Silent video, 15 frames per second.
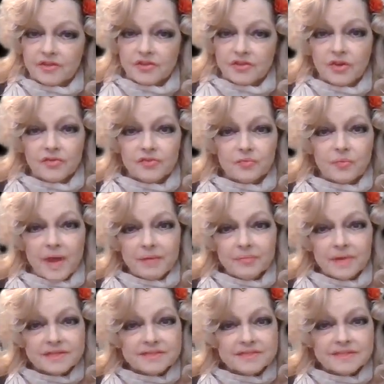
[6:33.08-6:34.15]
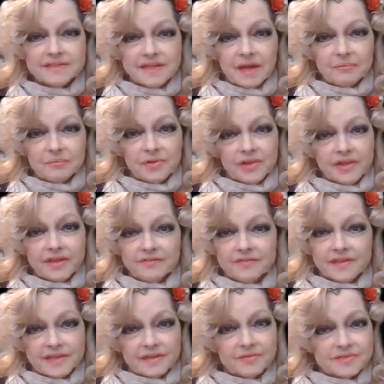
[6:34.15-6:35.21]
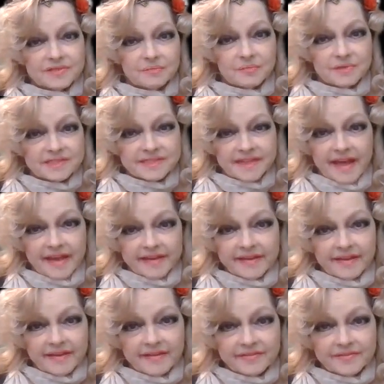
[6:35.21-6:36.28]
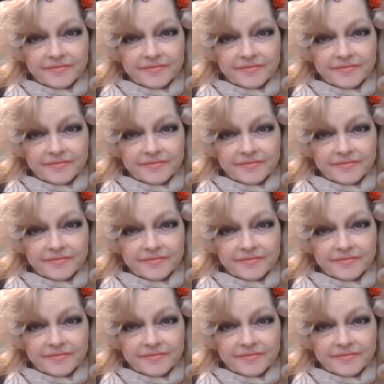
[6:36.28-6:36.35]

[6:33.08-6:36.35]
you know, the rabbis did not believe that he was the Messiah.